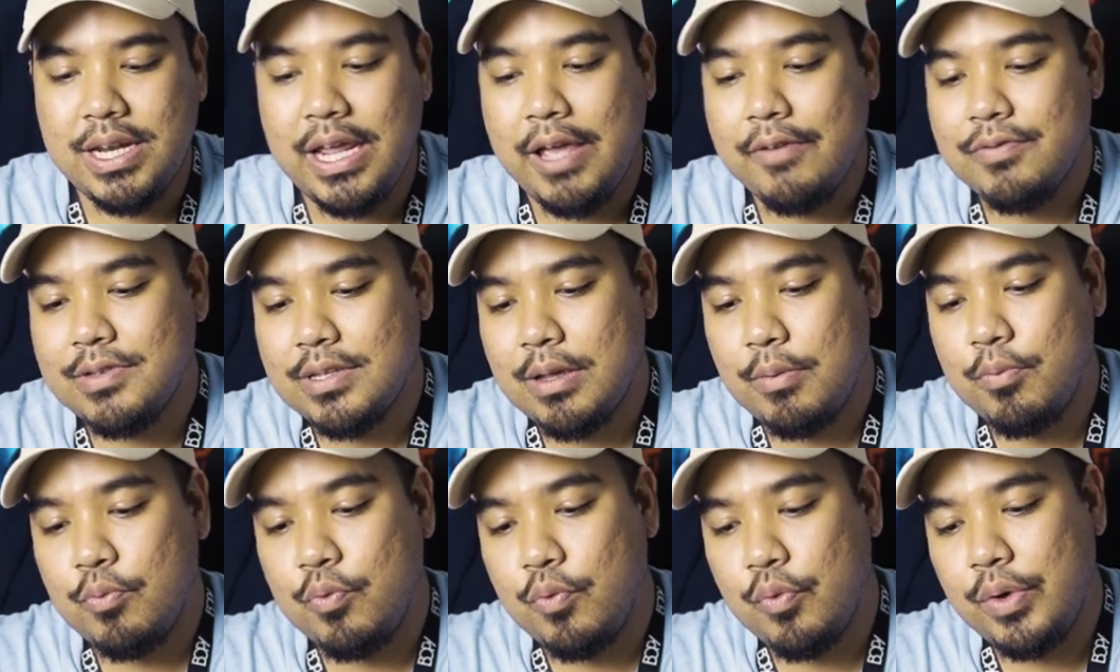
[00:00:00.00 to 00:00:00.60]
It has
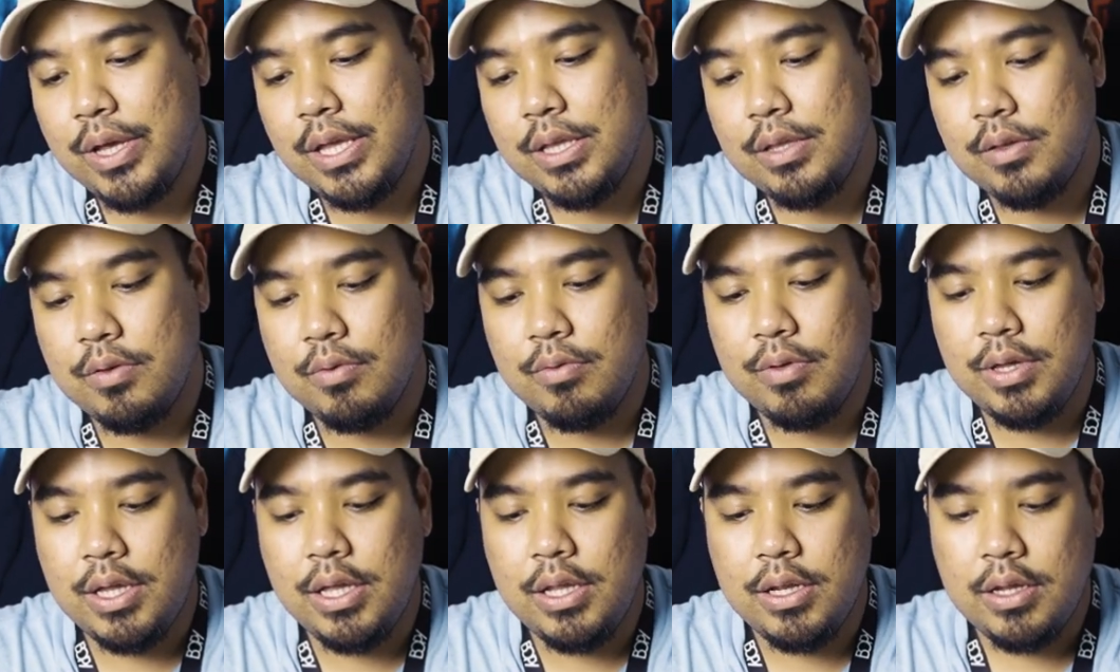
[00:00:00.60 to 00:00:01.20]
some weight
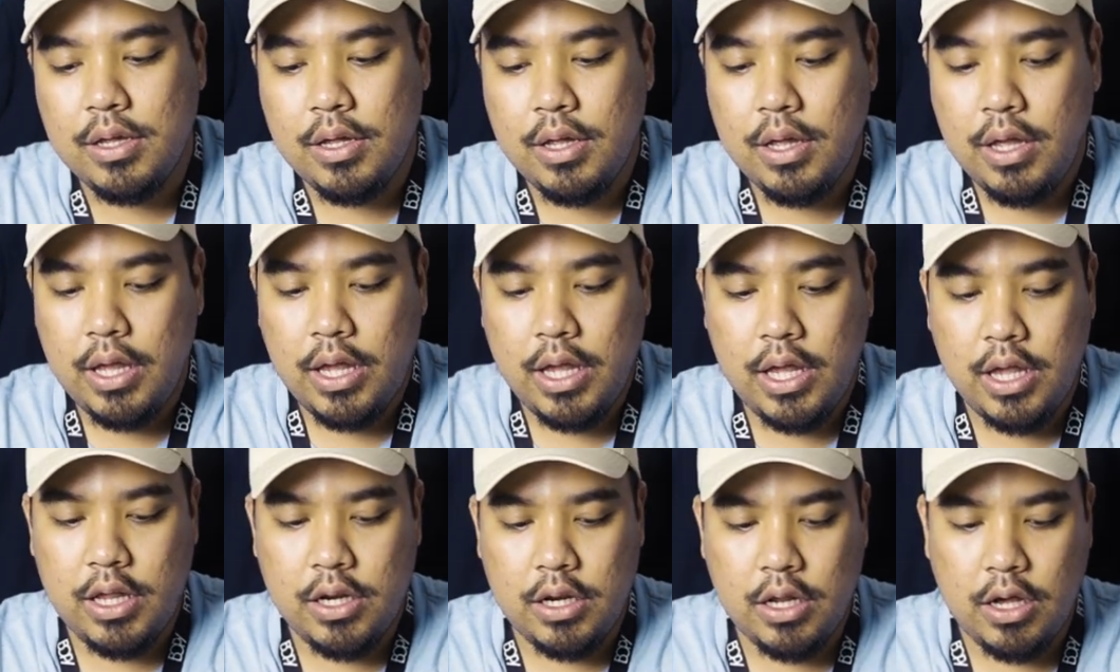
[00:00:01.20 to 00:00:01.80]
to it,
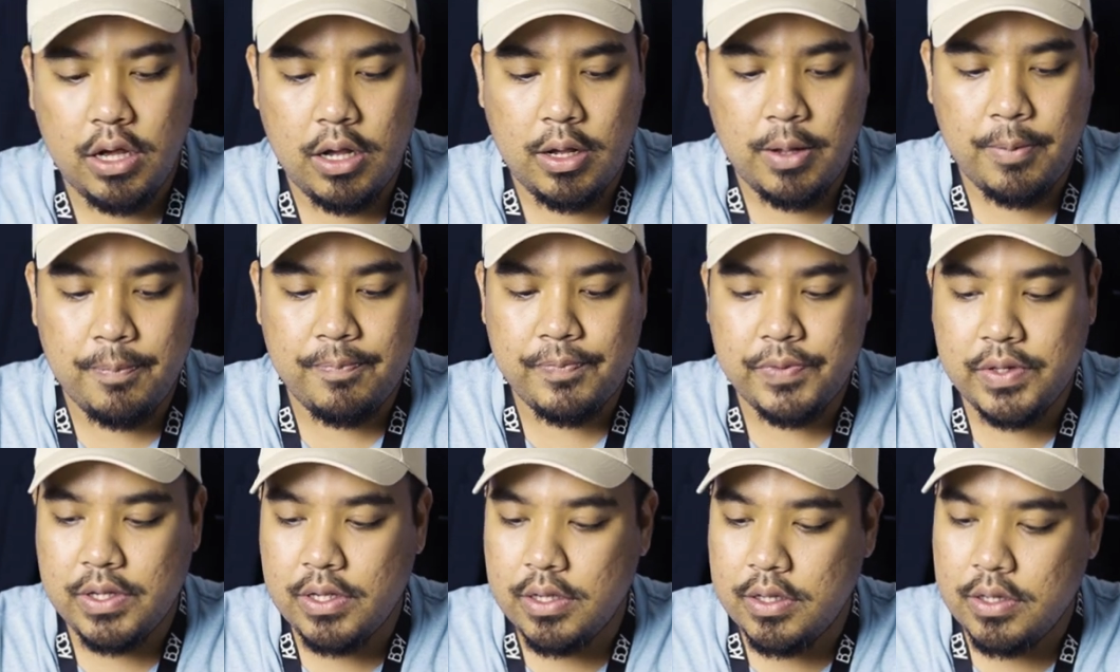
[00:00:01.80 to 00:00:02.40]
and
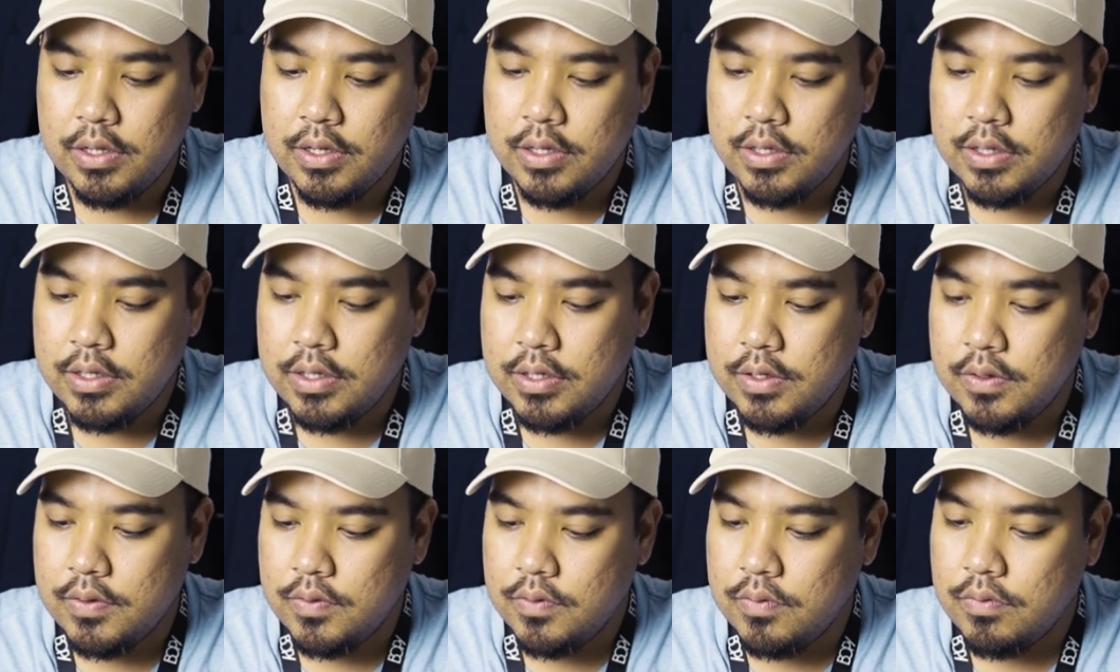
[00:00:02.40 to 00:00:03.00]
the
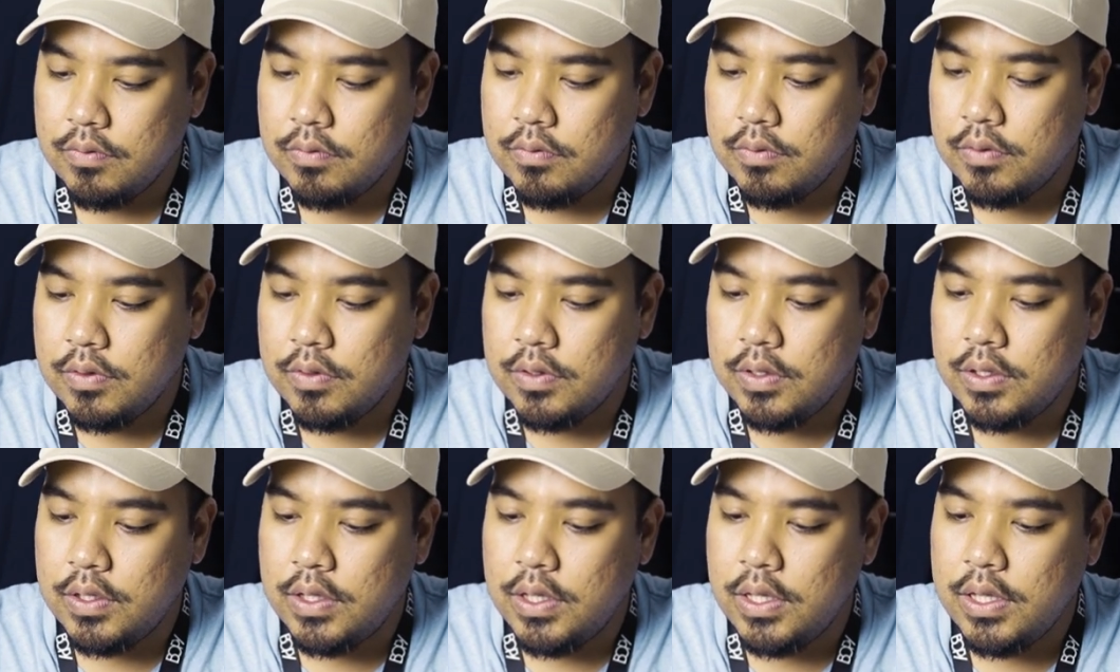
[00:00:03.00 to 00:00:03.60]

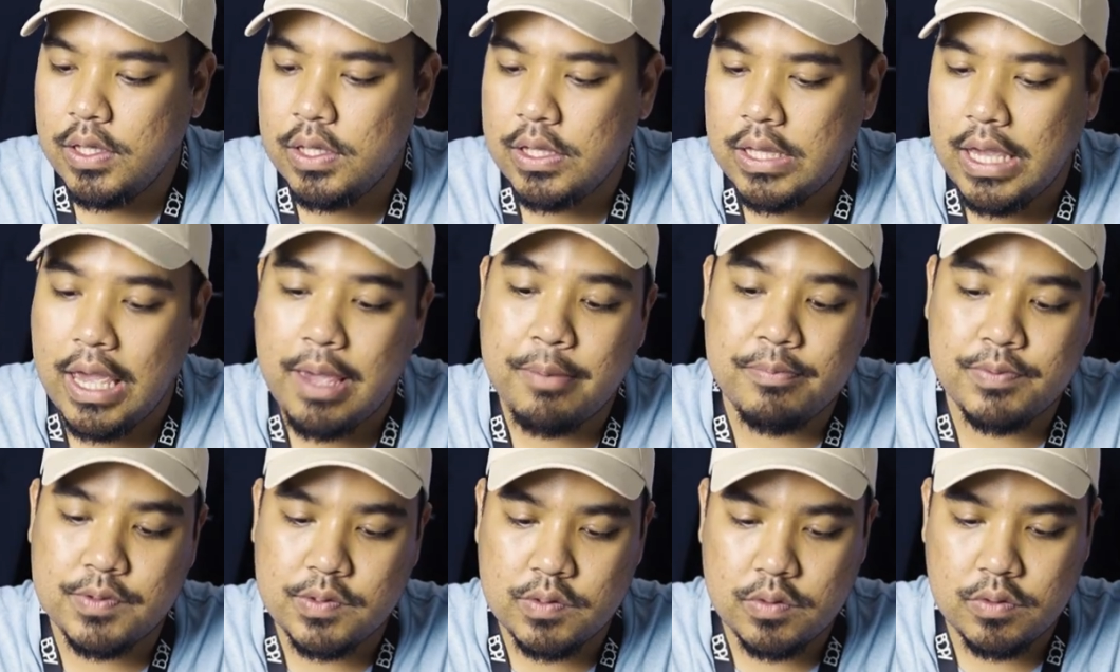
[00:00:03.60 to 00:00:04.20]

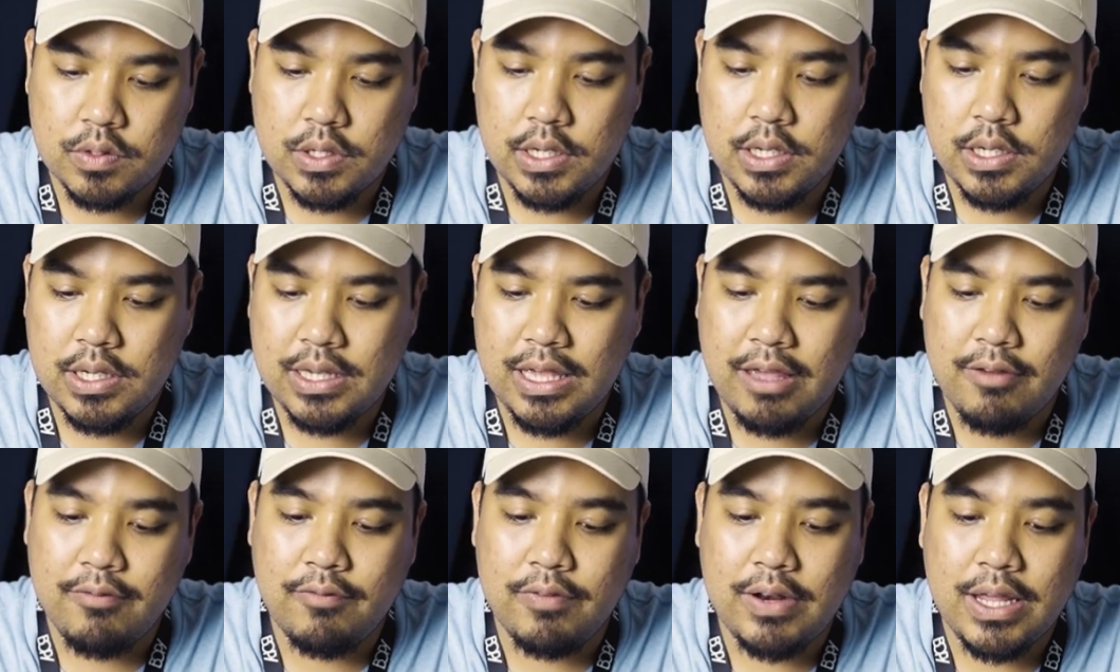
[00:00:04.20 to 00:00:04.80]
keycaps, okay,
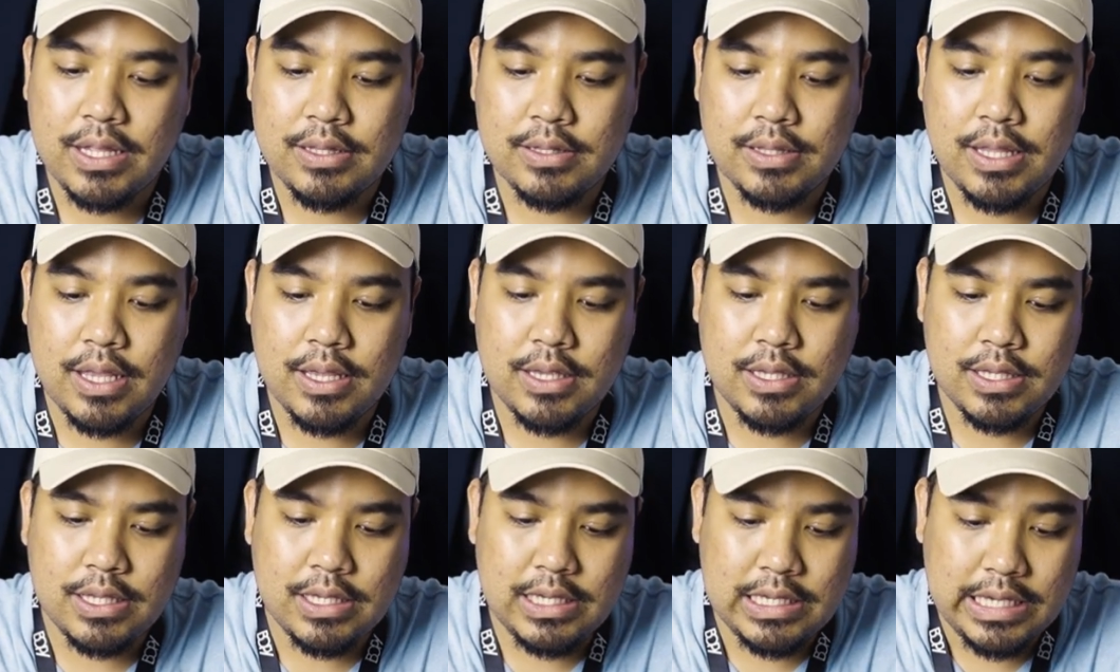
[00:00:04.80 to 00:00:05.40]
Kevlar
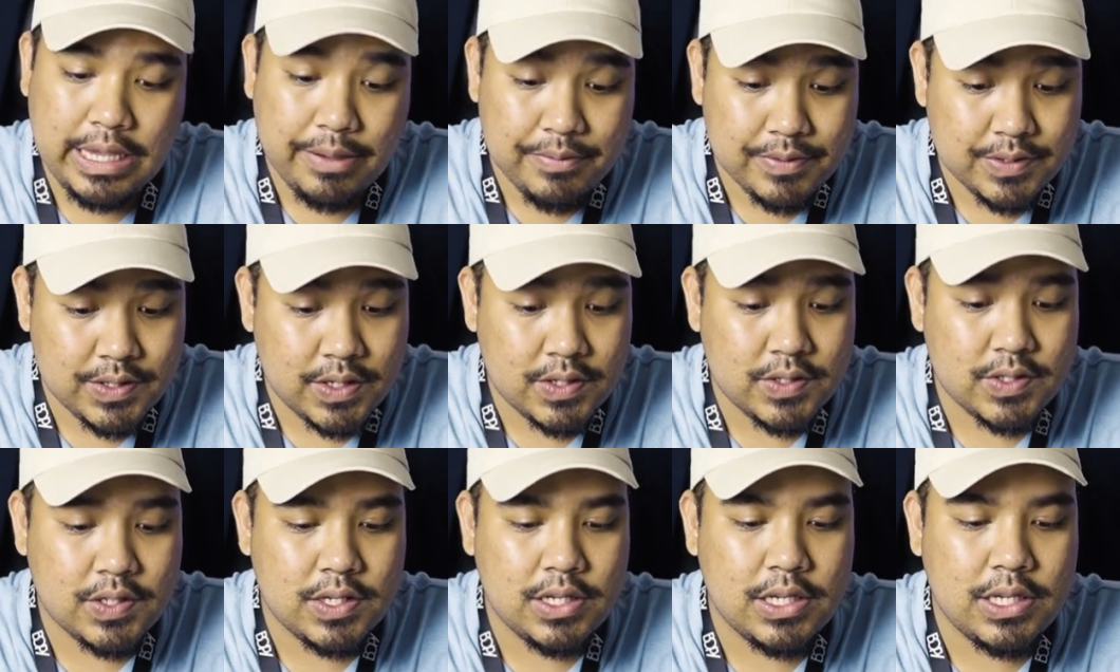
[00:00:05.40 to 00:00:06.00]
Tech keycap, is
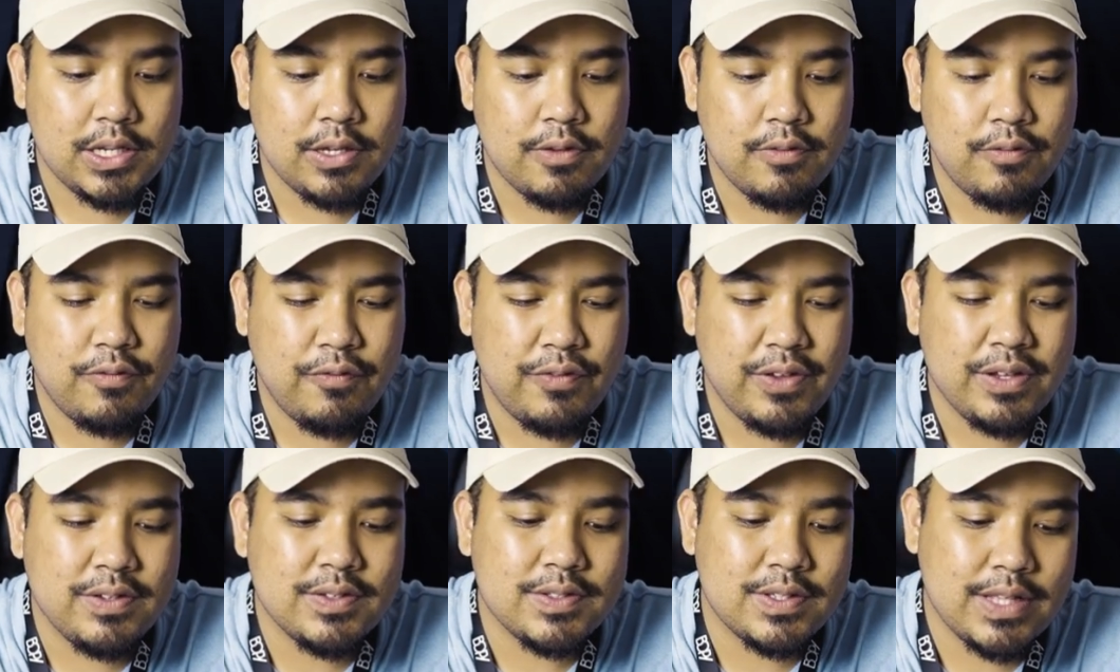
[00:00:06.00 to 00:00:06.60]
actually
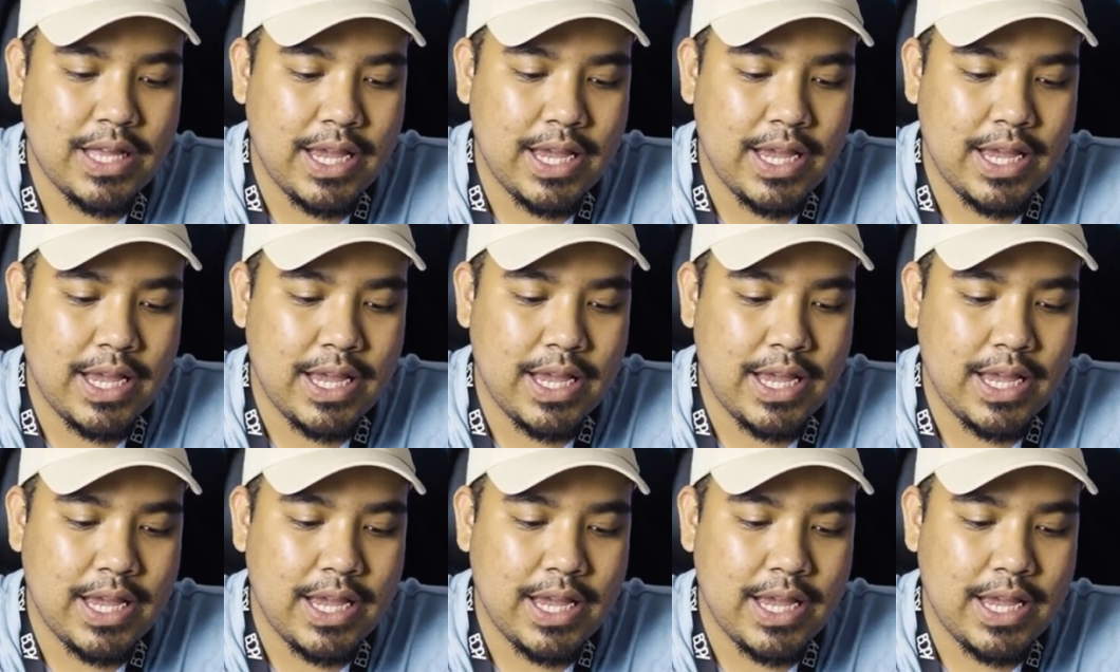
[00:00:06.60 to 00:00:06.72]
feels